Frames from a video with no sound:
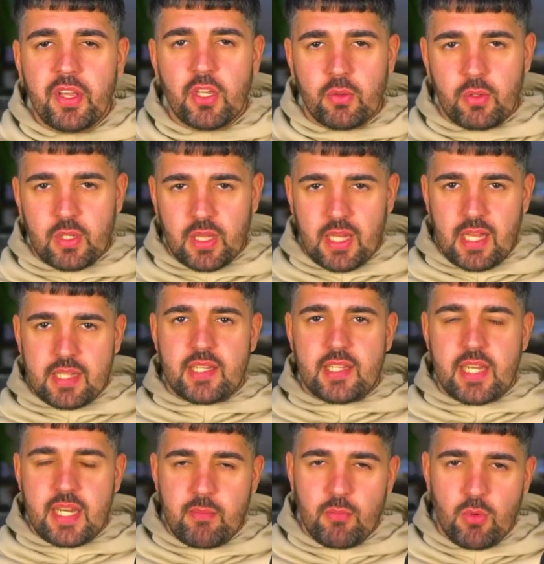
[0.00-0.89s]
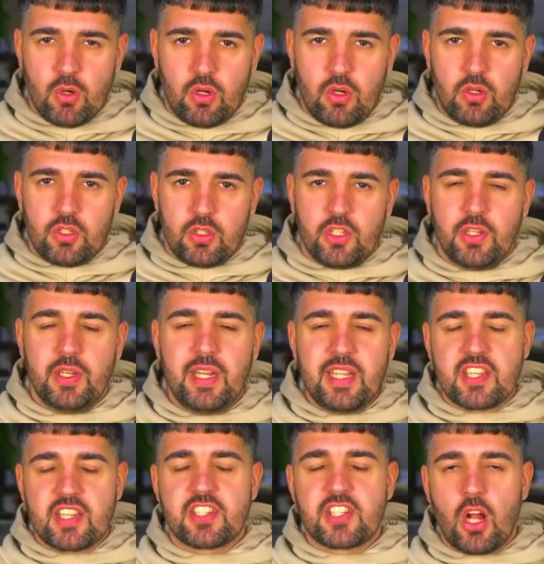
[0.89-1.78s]
Google Ads anymore. You
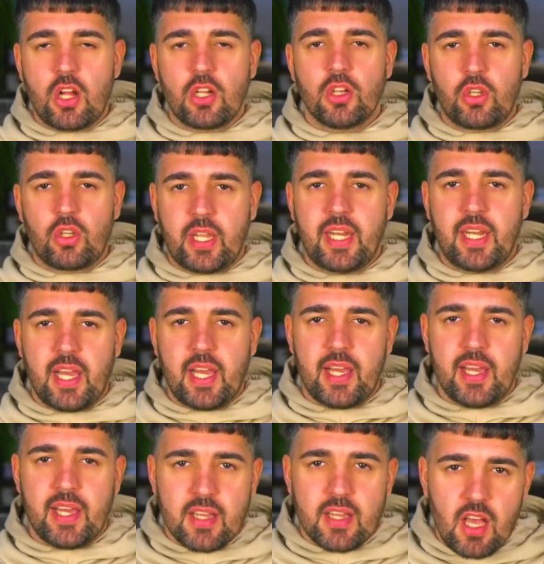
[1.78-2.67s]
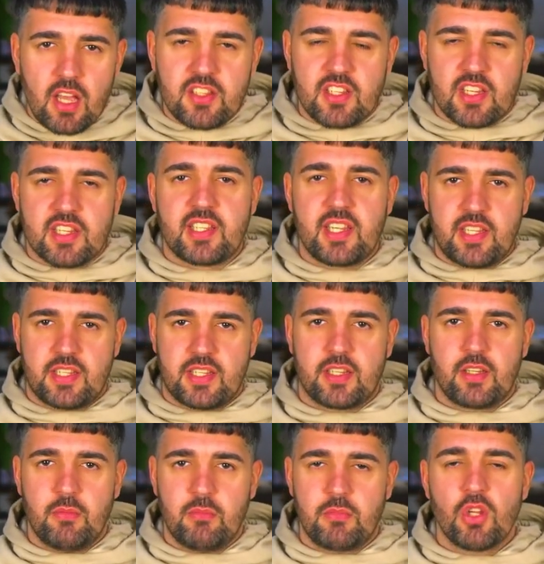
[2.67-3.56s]
need to start looking at it as a
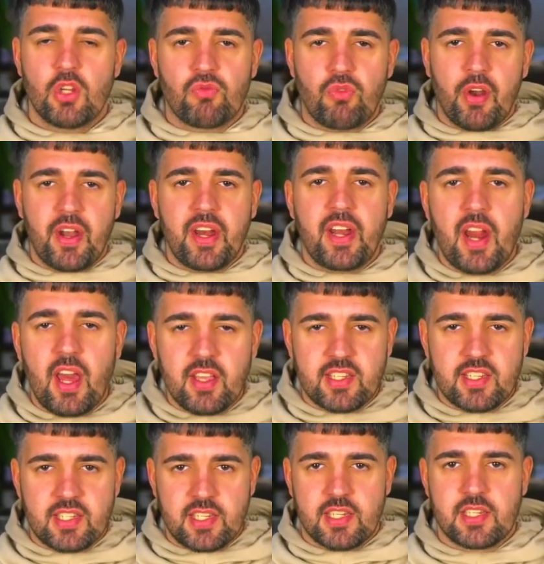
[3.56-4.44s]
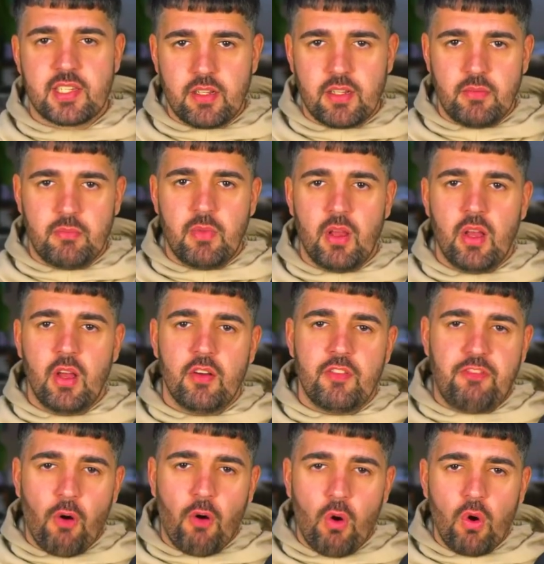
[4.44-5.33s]
system. You're running a system.
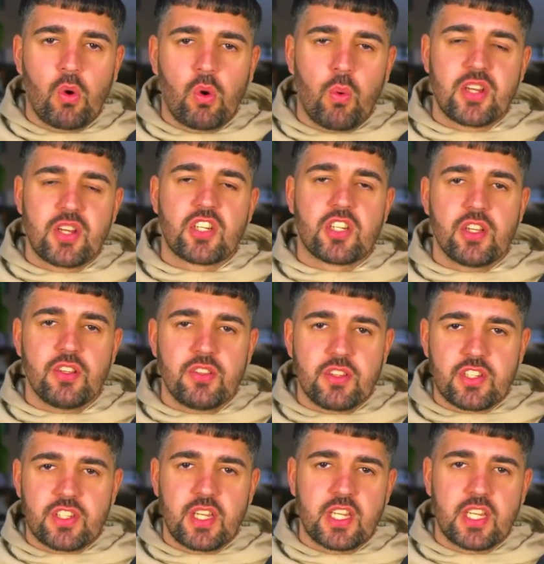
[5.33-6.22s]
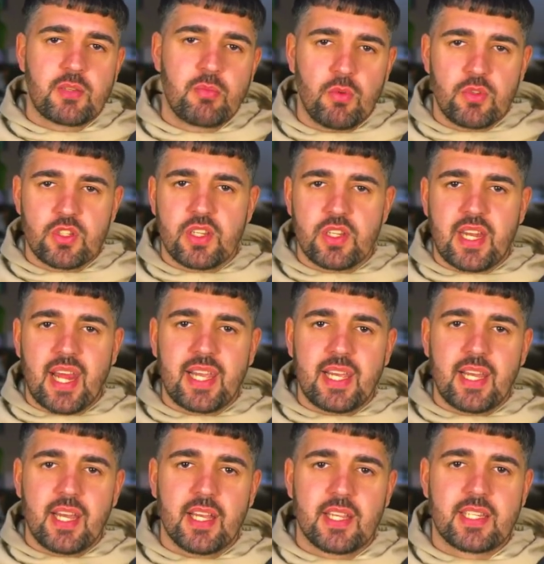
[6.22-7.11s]
4 questions, 6 months of
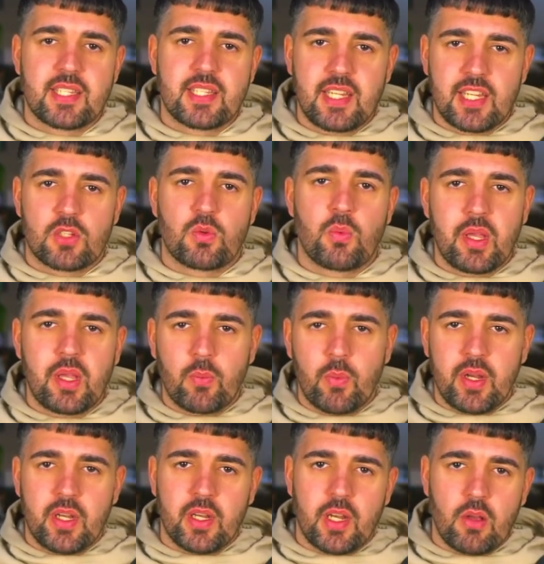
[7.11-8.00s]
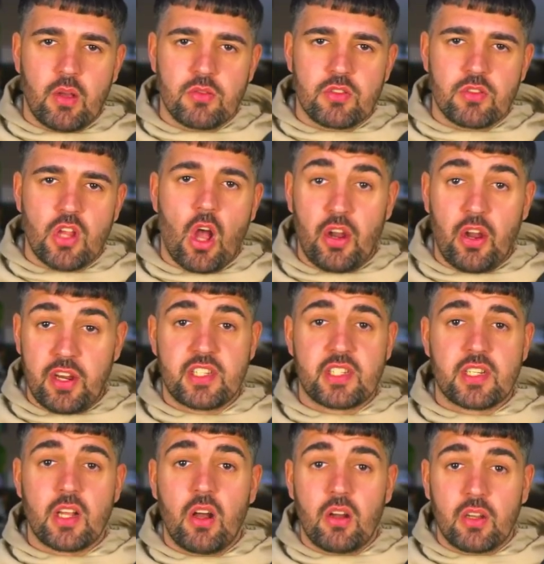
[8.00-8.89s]
data, 6-week windows,
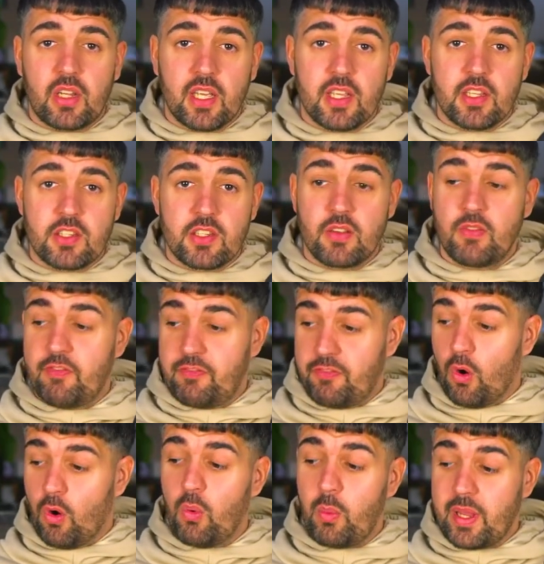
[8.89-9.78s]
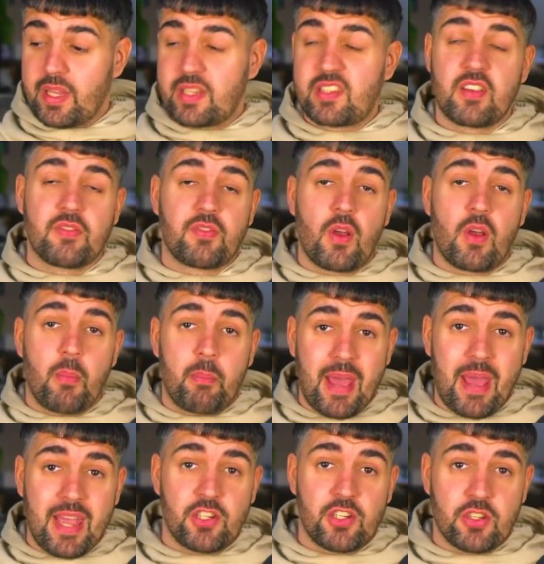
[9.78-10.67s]
honest targets, 4 weeks of
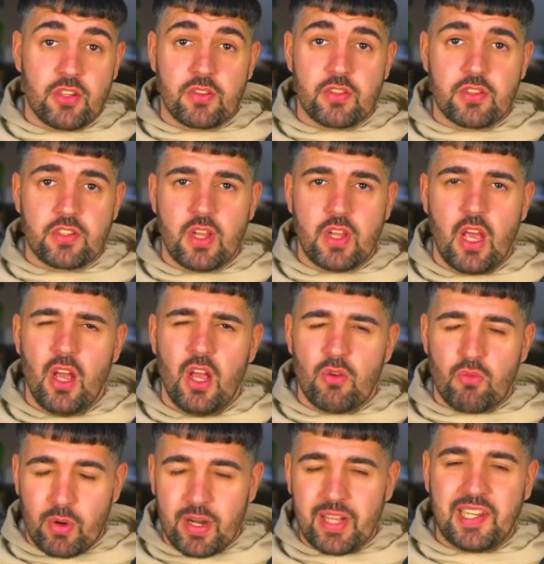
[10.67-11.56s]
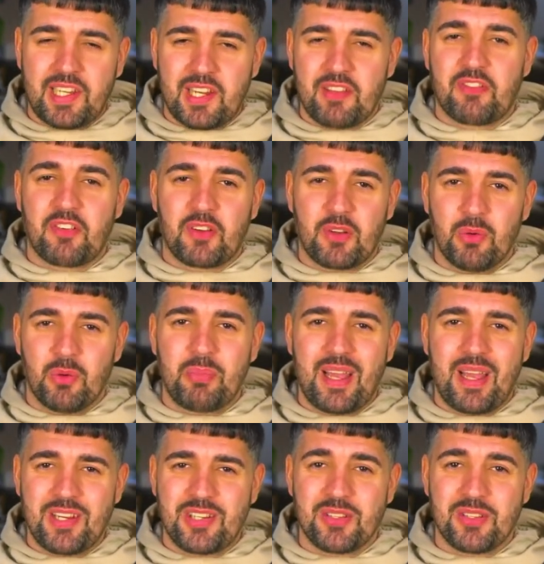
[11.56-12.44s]
patience. Really difficult
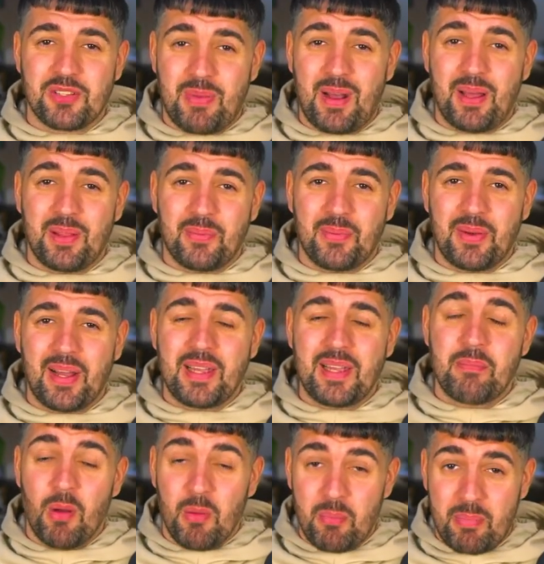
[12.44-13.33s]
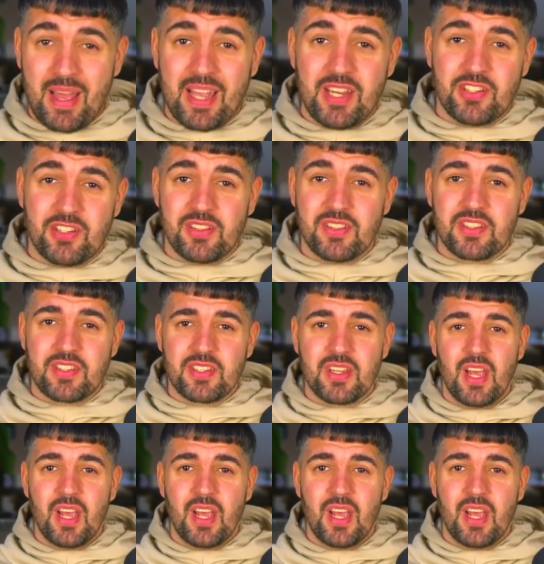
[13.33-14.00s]
patience, by the way, but patience.